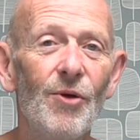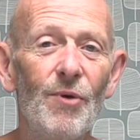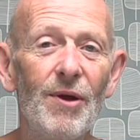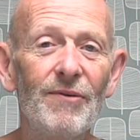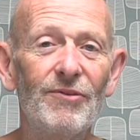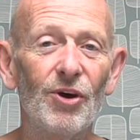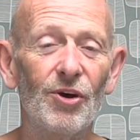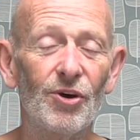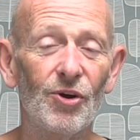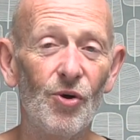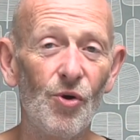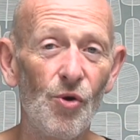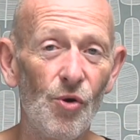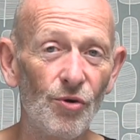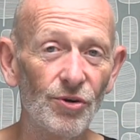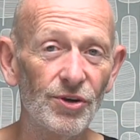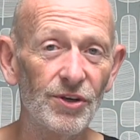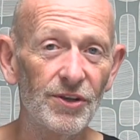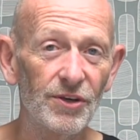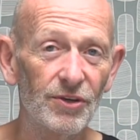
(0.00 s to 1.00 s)
we've got to
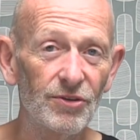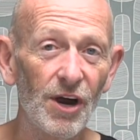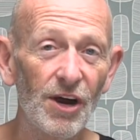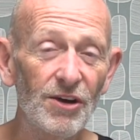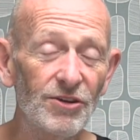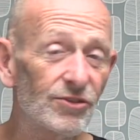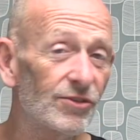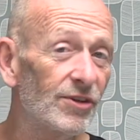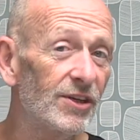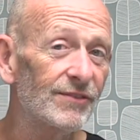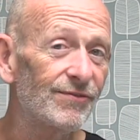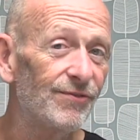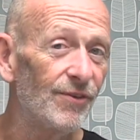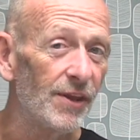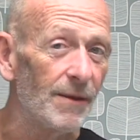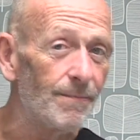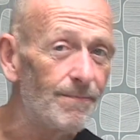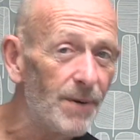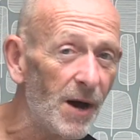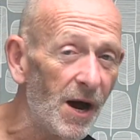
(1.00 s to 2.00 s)
order the groceries for
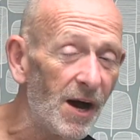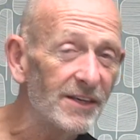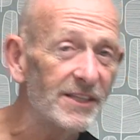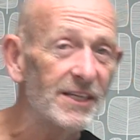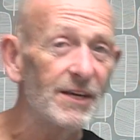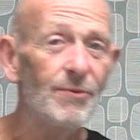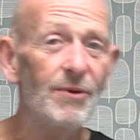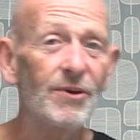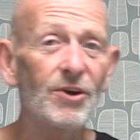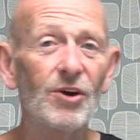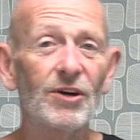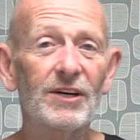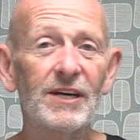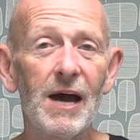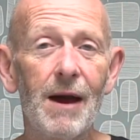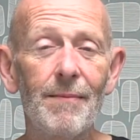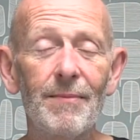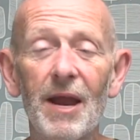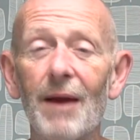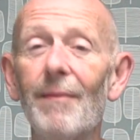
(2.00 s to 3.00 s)
the party we've got
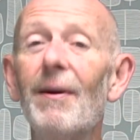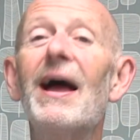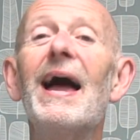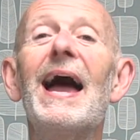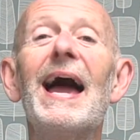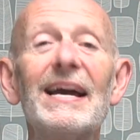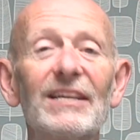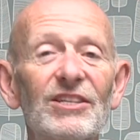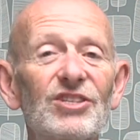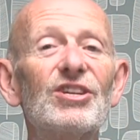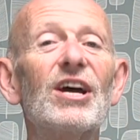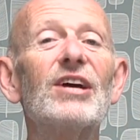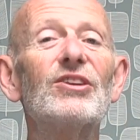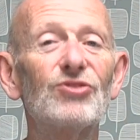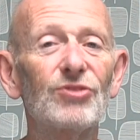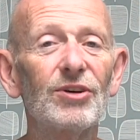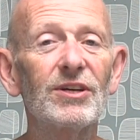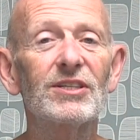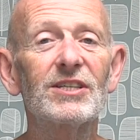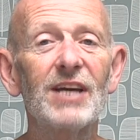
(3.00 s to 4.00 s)
coming up,
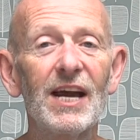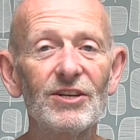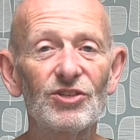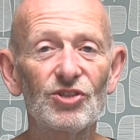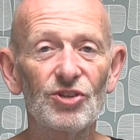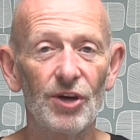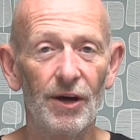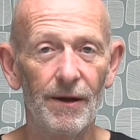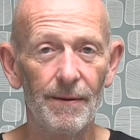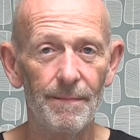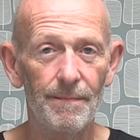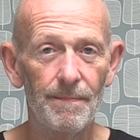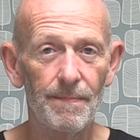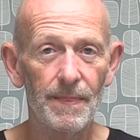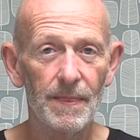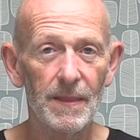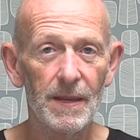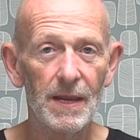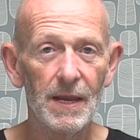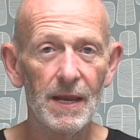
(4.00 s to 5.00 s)
etc., etc.
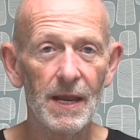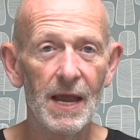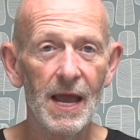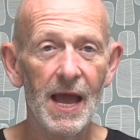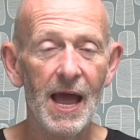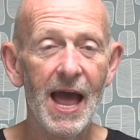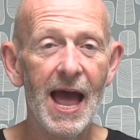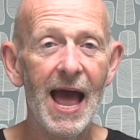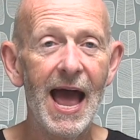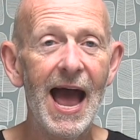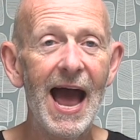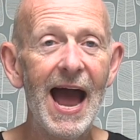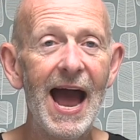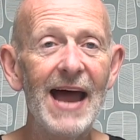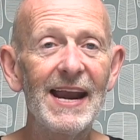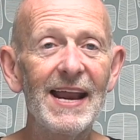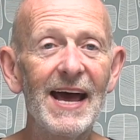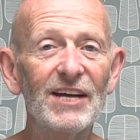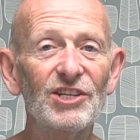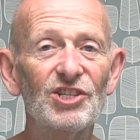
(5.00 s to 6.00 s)

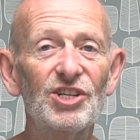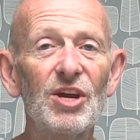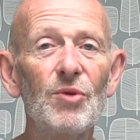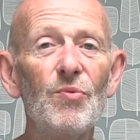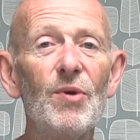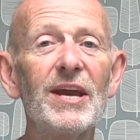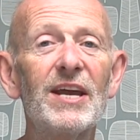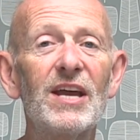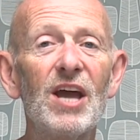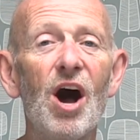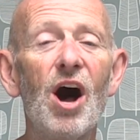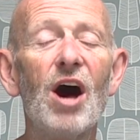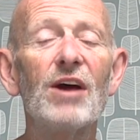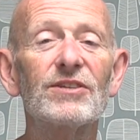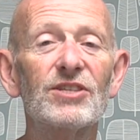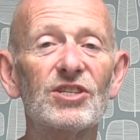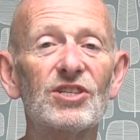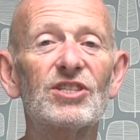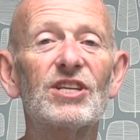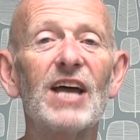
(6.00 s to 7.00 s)
And actually, we
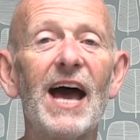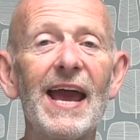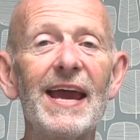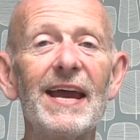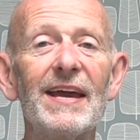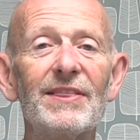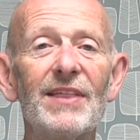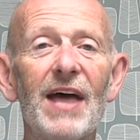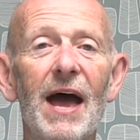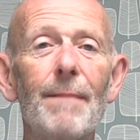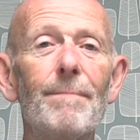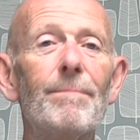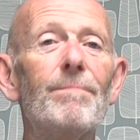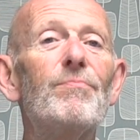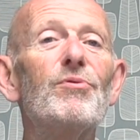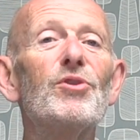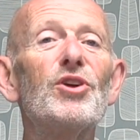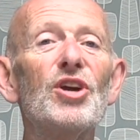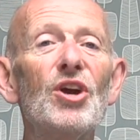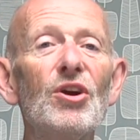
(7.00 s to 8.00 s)
can't stay in
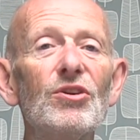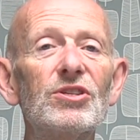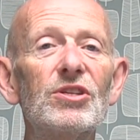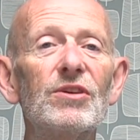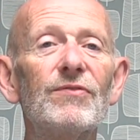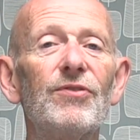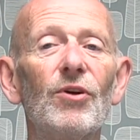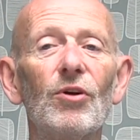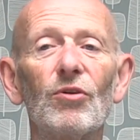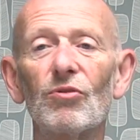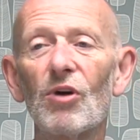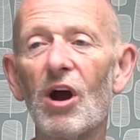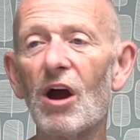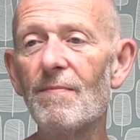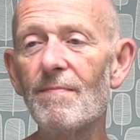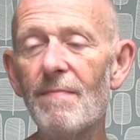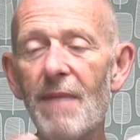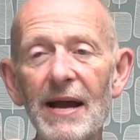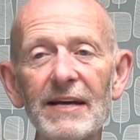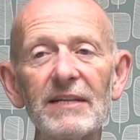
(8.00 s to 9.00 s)
that beautiful
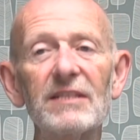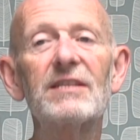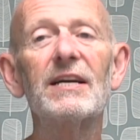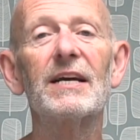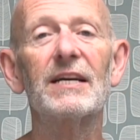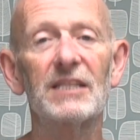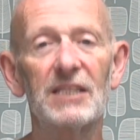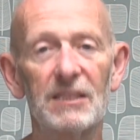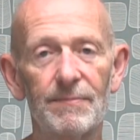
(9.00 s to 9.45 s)
romantic